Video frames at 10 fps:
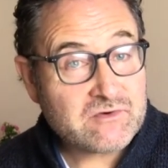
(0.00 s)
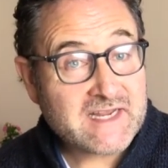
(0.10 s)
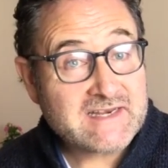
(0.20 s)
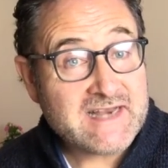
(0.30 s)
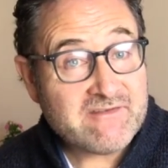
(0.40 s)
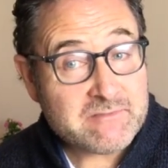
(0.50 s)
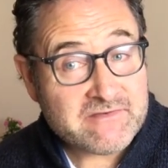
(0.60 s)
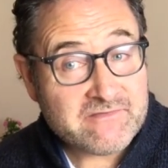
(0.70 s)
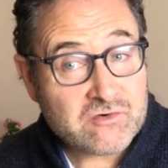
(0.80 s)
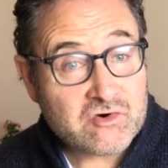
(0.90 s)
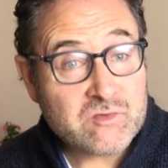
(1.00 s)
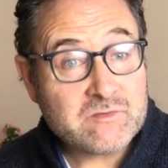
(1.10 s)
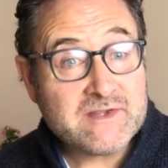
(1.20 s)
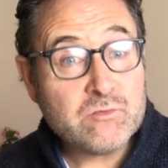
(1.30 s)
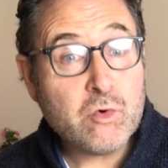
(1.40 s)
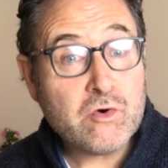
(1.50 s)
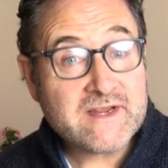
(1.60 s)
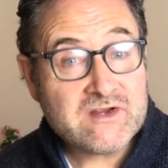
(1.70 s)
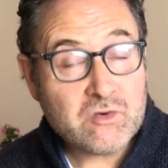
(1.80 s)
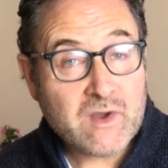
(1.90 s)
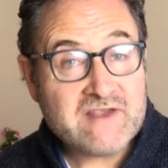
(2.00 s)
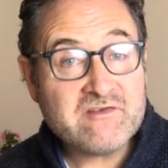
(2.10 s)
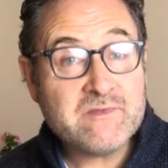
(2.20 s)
like never before will be walking away from